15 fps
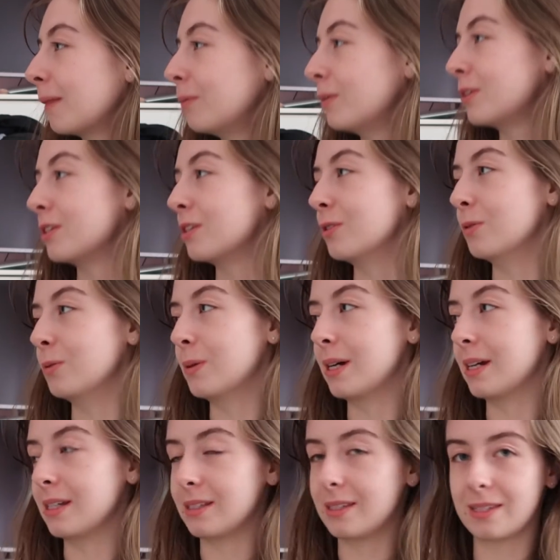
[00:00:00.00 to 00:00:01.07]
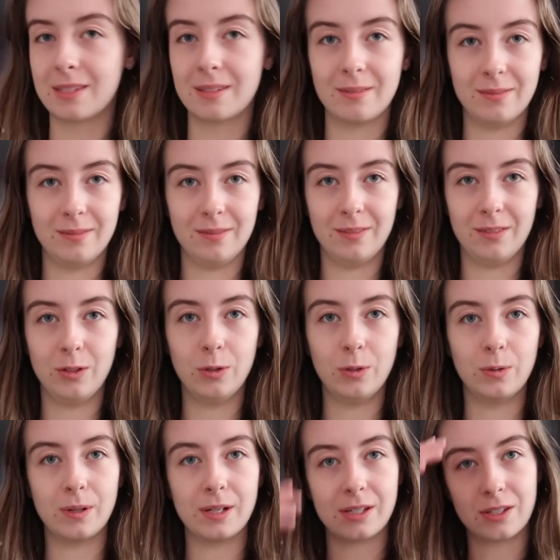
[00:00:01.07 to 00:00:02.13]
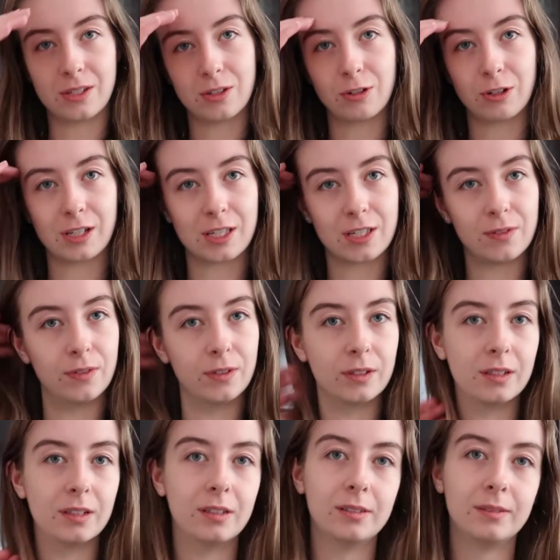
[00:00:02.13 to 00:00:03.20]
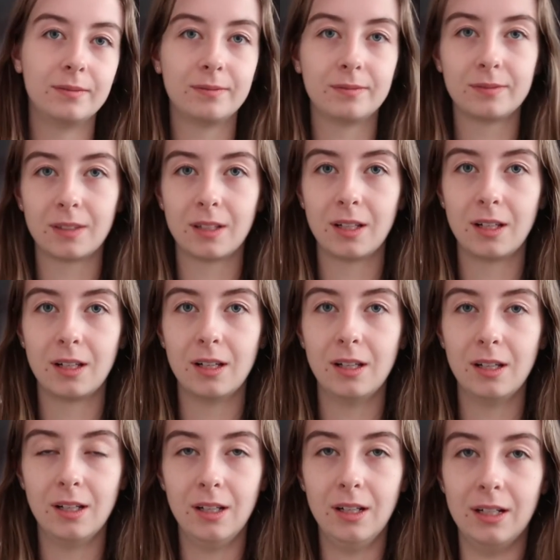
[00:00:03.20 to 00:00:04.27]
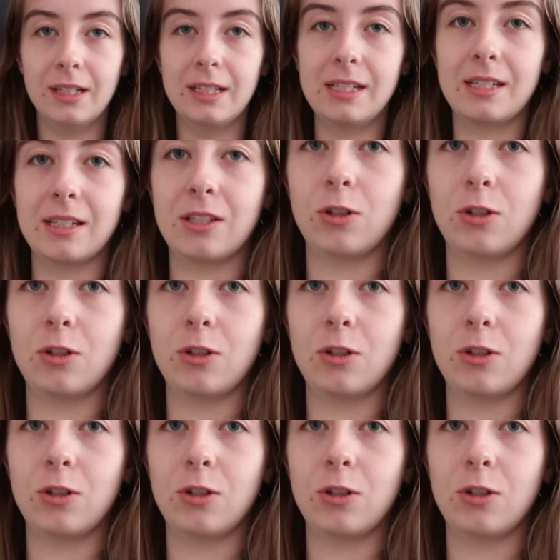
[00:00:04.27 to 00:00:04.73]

which is always stressful. I need to